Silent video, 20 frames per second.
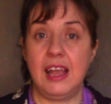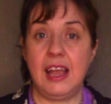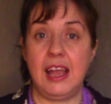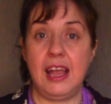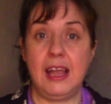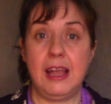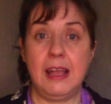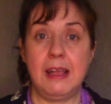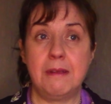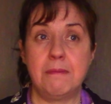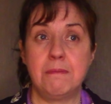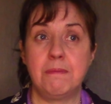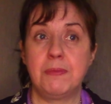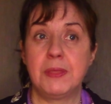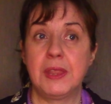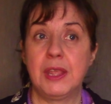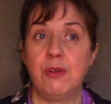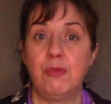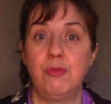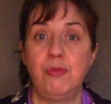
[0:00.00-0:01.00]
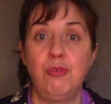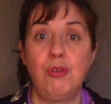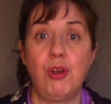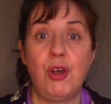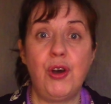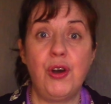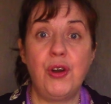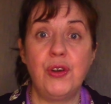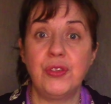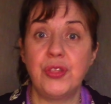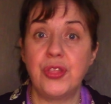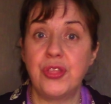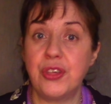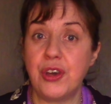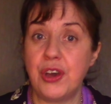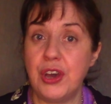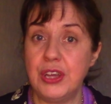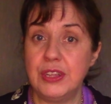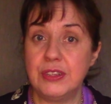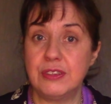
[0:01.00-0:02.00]
um, wrong
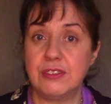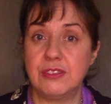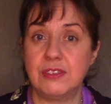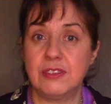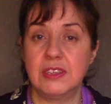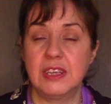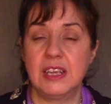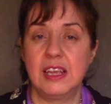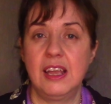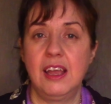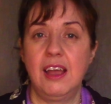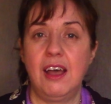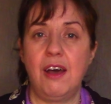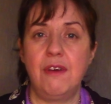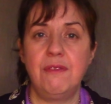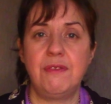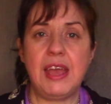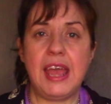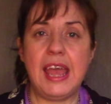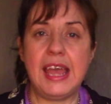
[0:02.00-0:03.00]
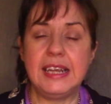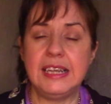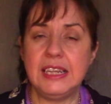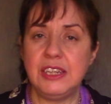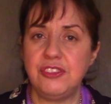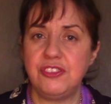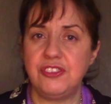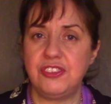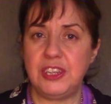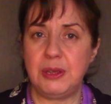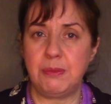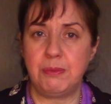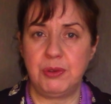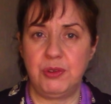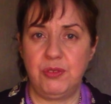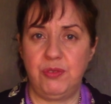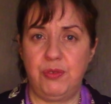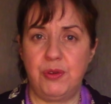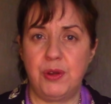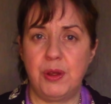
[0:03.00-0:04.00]
thoughts of any shape or
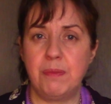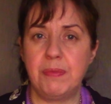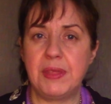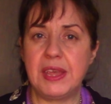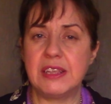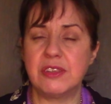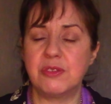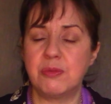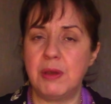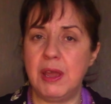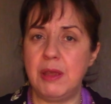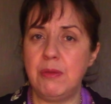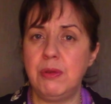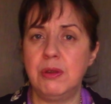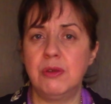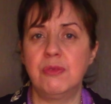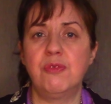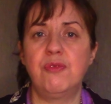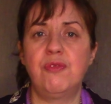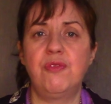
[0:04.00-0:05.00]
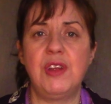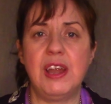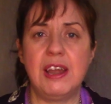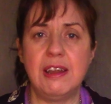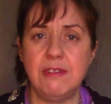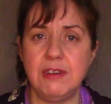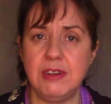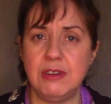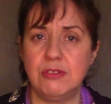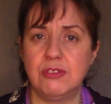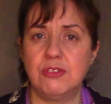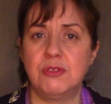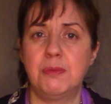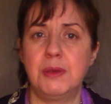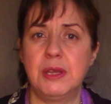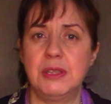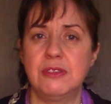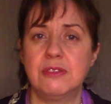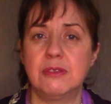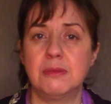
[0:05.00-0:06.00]
form. That's why we're very
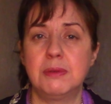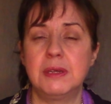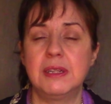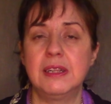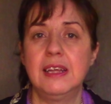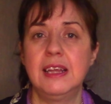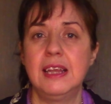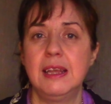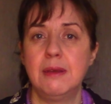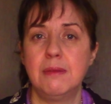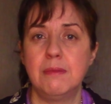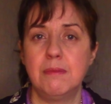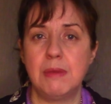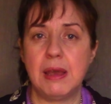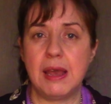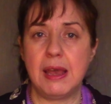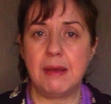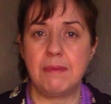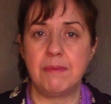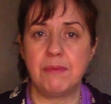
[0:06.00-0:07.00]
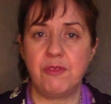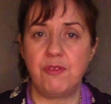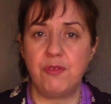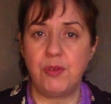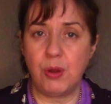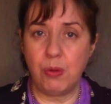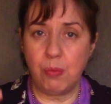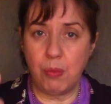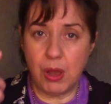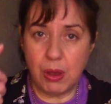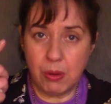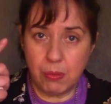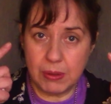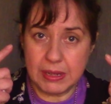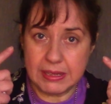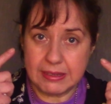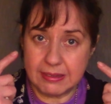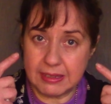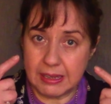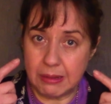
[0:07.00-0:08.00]
responsible um, for what we
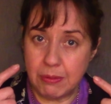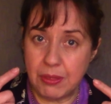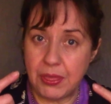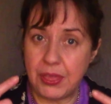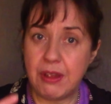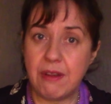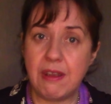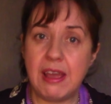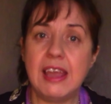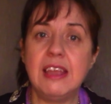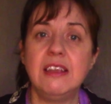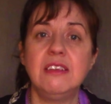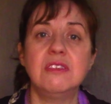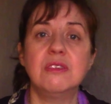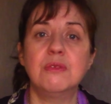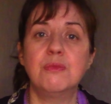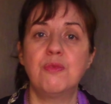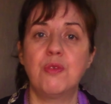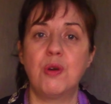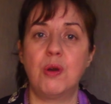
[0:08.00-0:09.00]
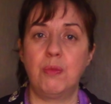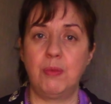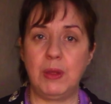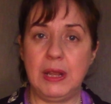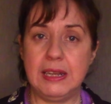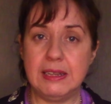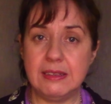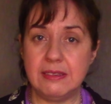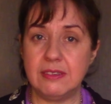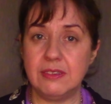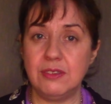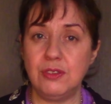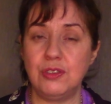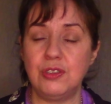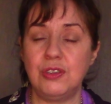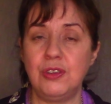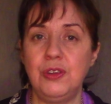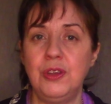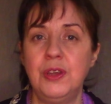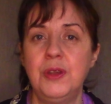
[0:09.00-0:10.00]
see with our eyes and what listen
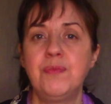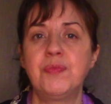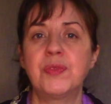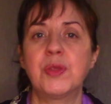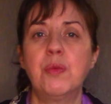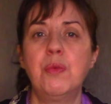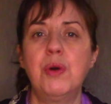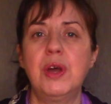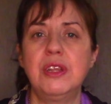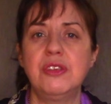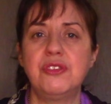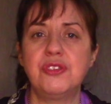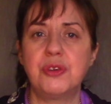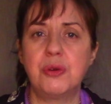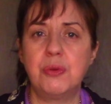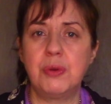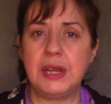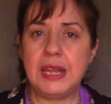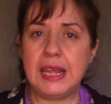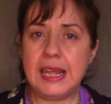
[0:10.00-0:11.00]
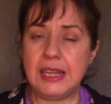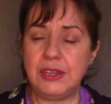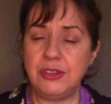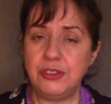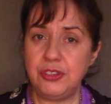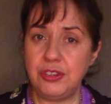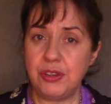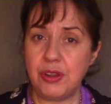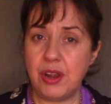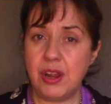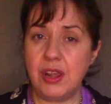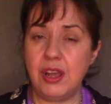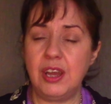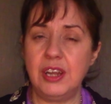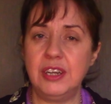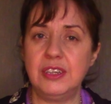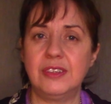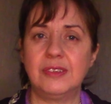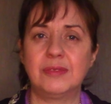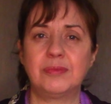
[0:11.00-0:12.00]
to, what is going into our
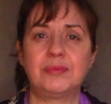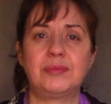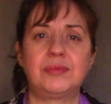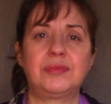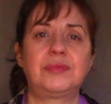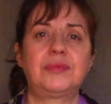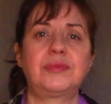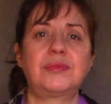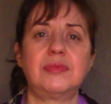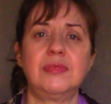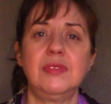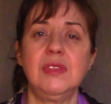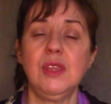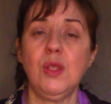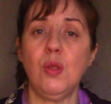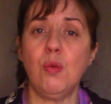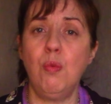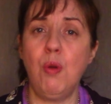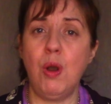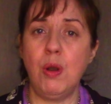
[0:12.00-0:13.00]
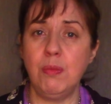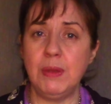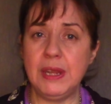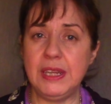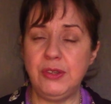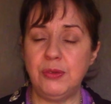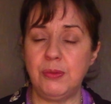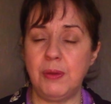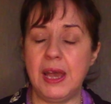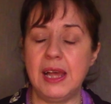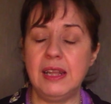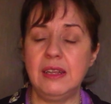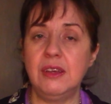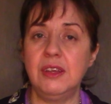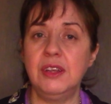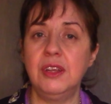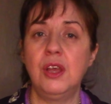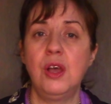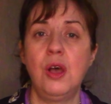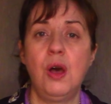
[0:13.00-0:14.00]
heart, what we dwell
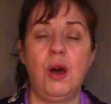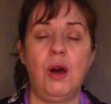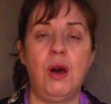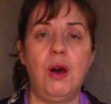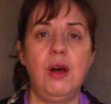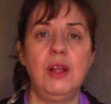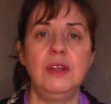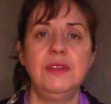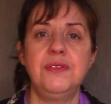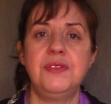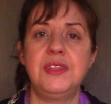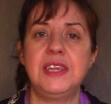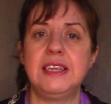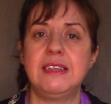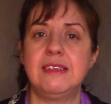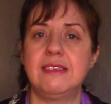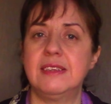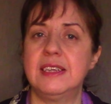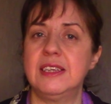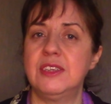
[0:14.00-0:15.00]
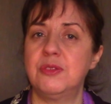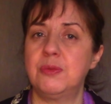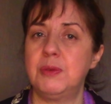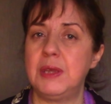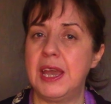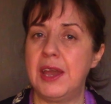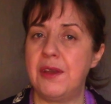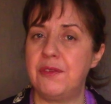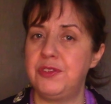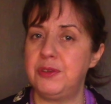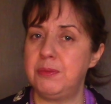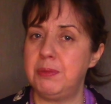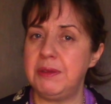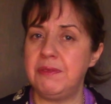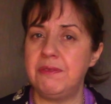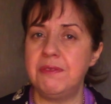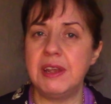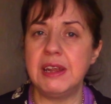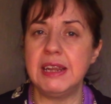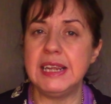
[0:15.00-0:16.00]
on. All of these things we have to be
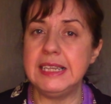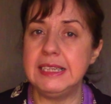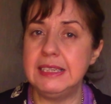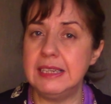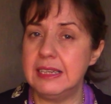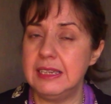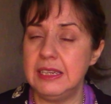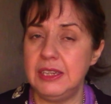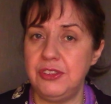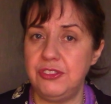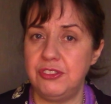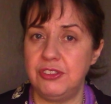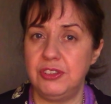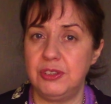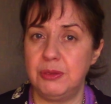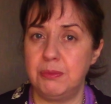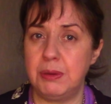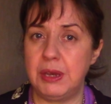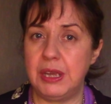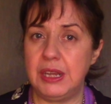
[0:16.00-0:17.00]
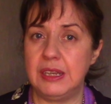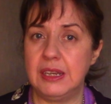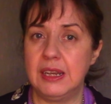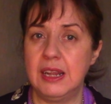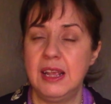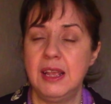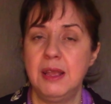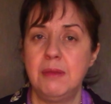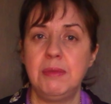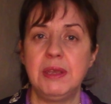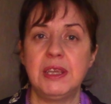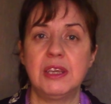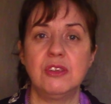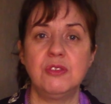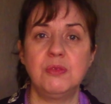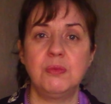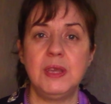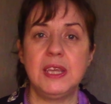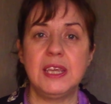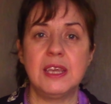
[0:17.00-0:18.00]
very diligent about
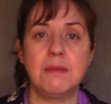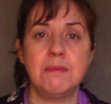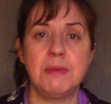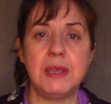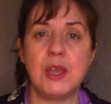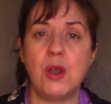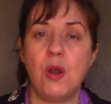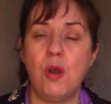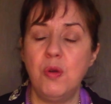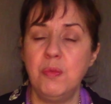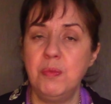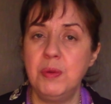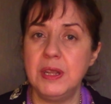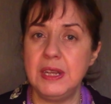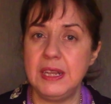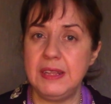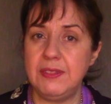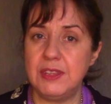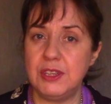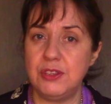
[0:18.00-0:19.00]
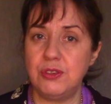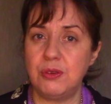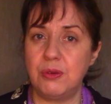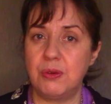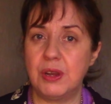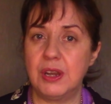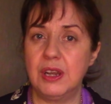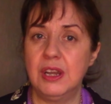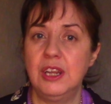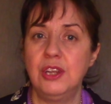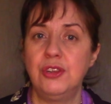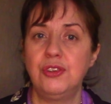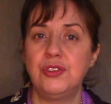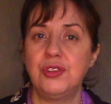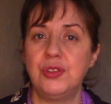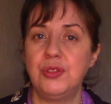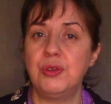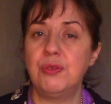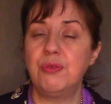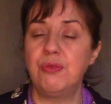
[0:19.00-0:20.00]
because we can be opening the door
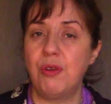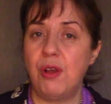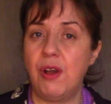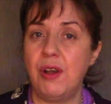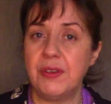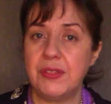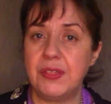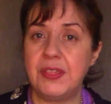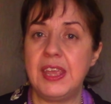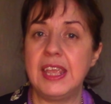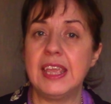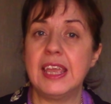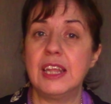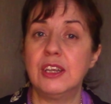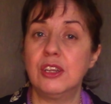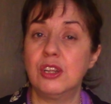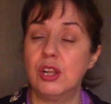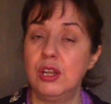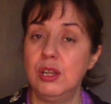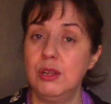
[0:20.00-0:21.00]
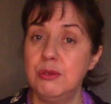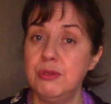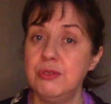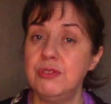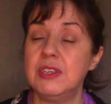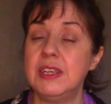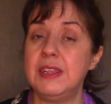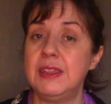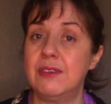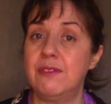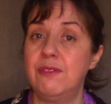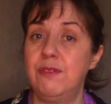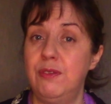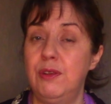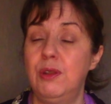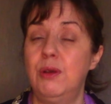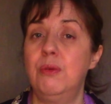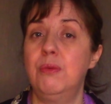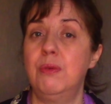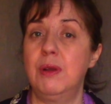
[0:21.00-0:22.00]
to the wrong thing and closing the
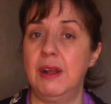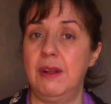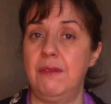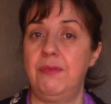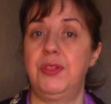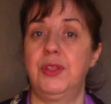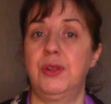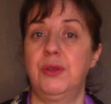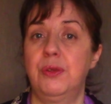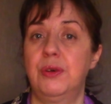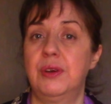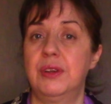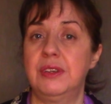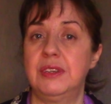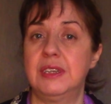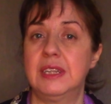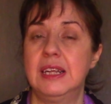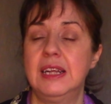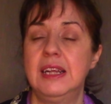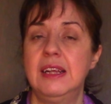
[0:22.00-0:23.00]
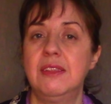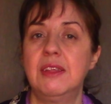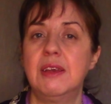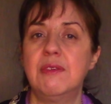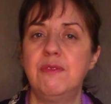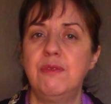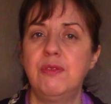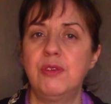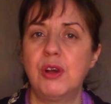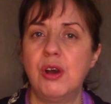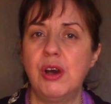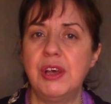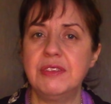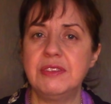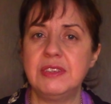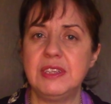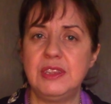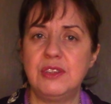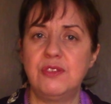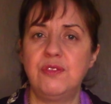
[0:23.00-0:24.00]
flow of the Lord and
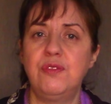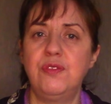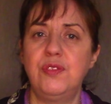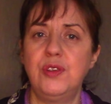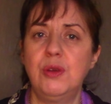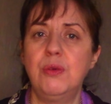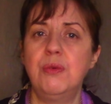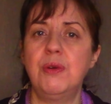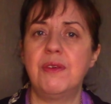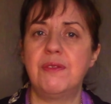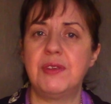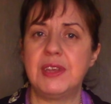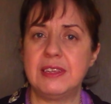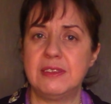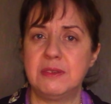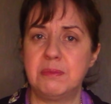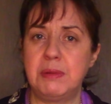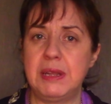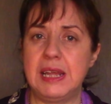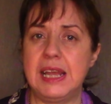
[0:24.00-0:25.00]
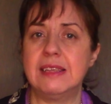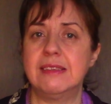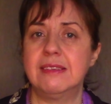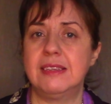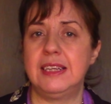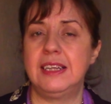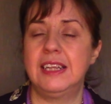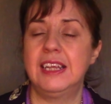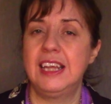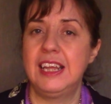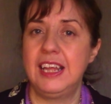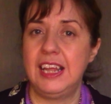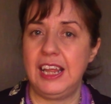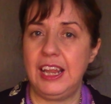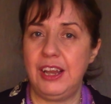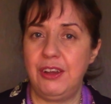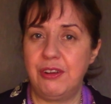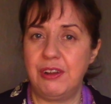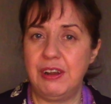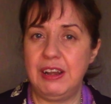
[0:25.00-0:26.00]
causing the flow of His blessing
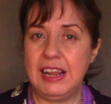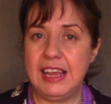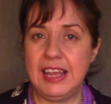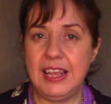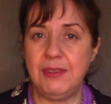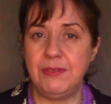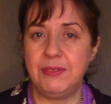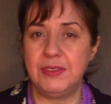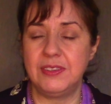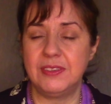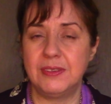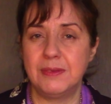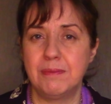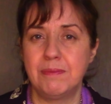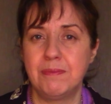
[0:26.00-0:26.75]
in our lives.